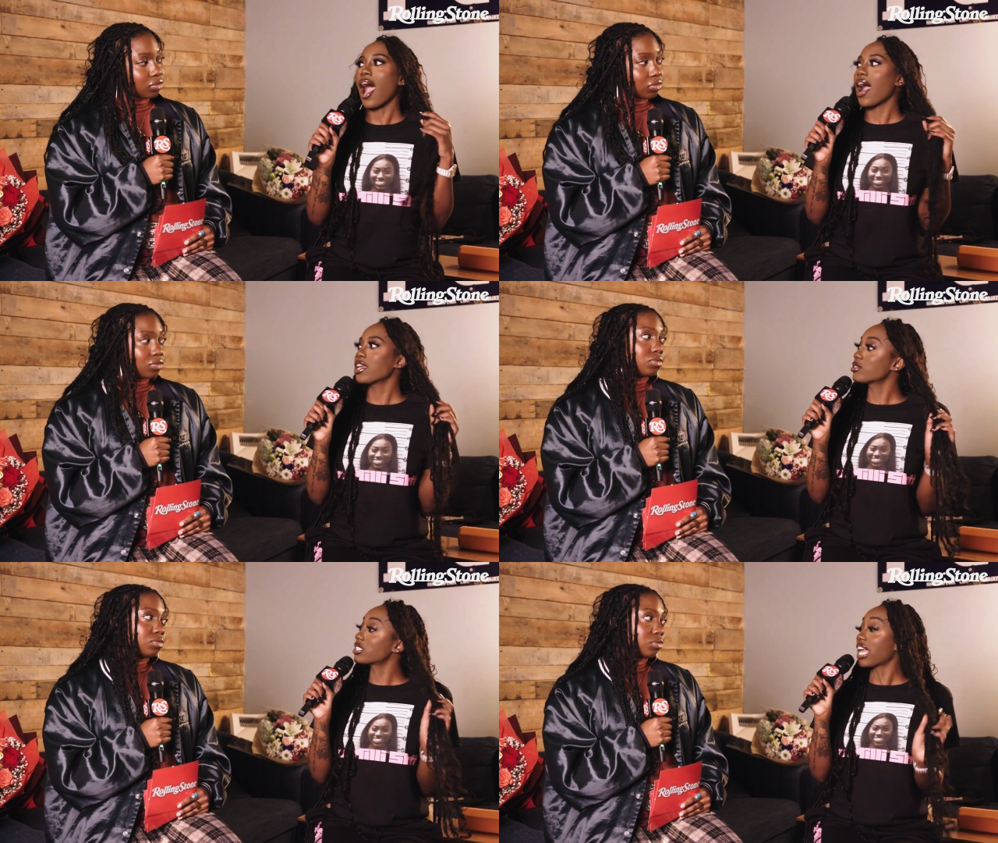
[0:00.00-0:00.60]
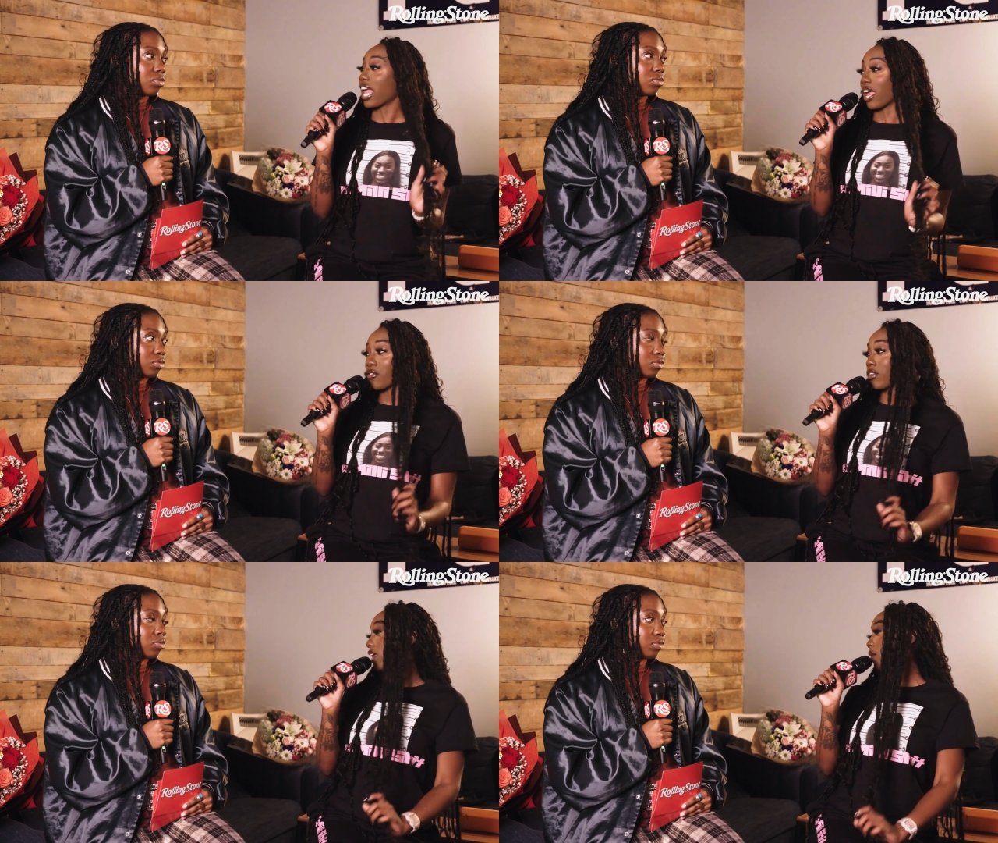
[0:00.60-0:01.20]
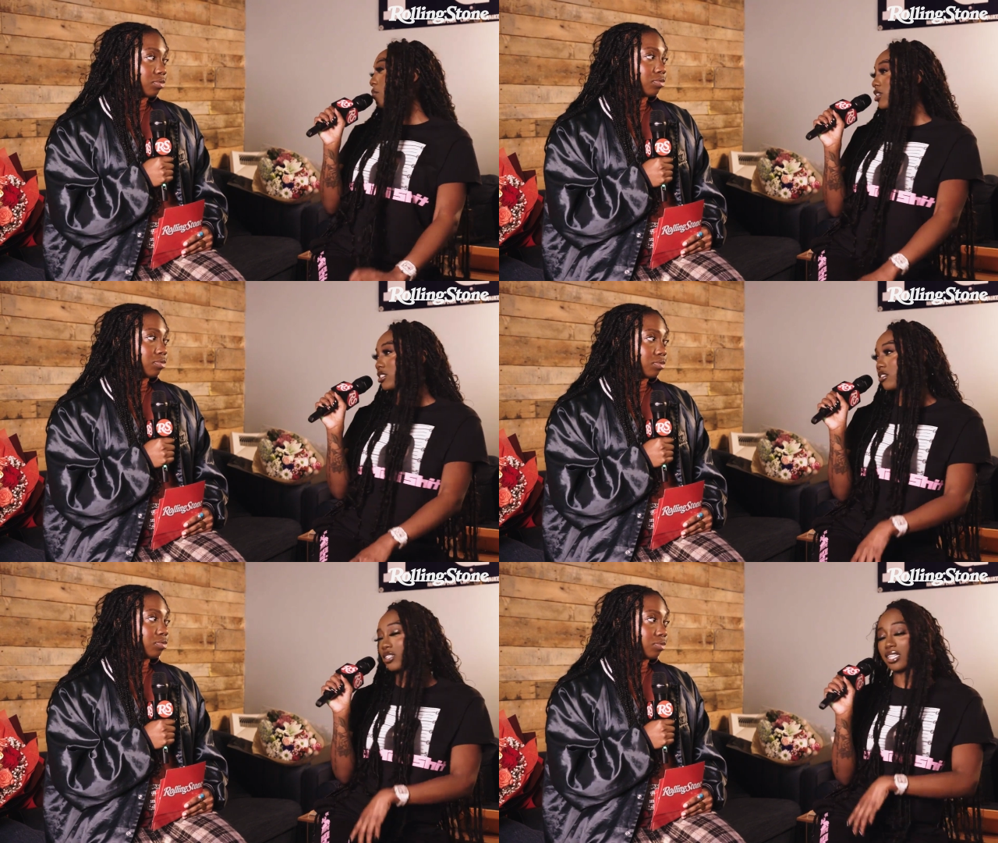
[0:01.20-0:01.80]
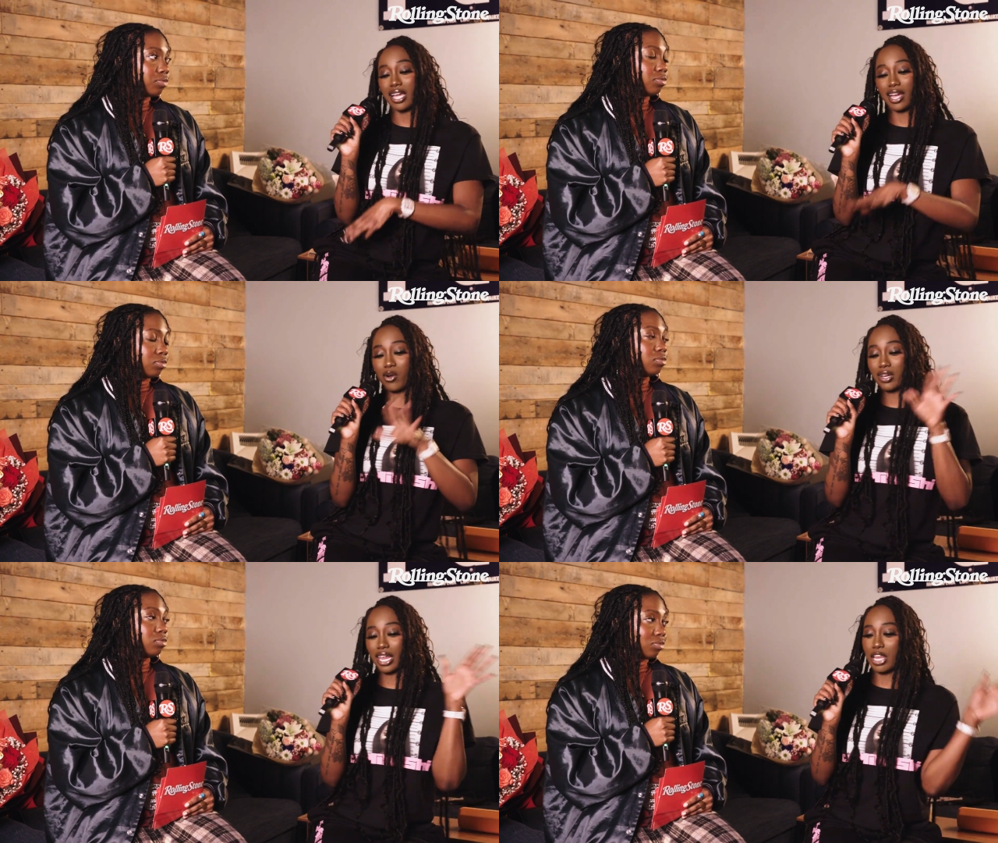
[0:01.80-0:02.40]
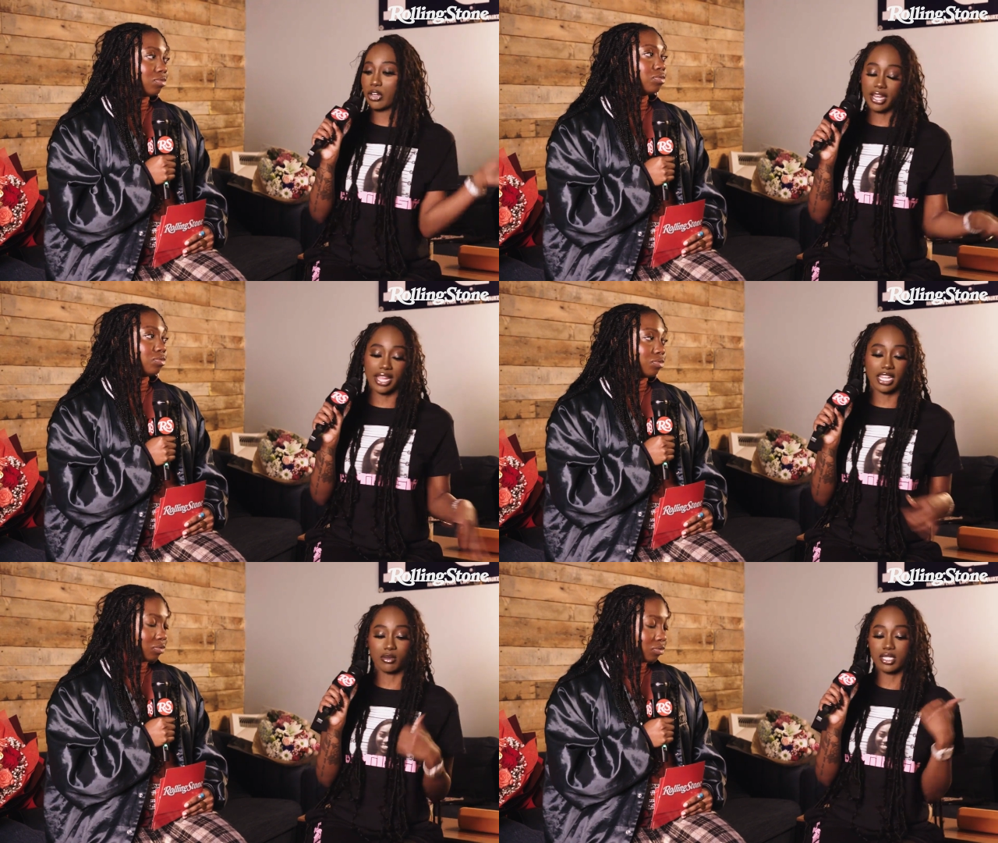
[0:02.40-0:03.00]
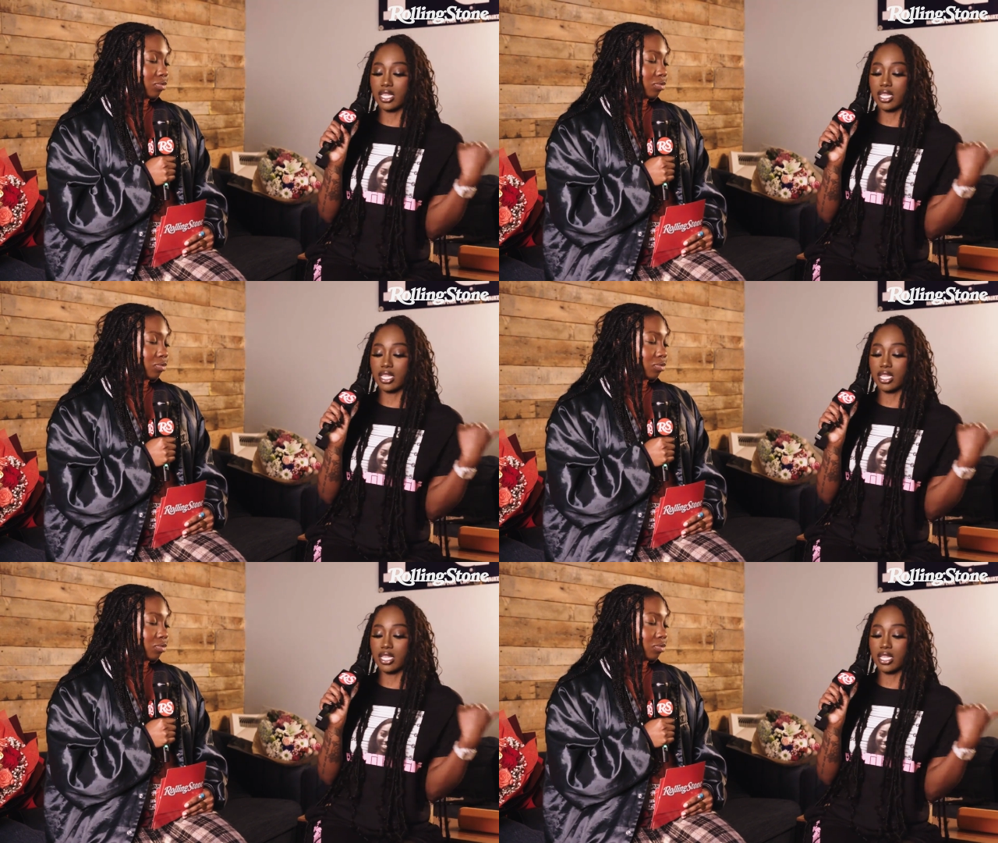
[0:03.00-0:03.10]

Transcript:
Speaker 1: I used to take everything personally, like on the internet that was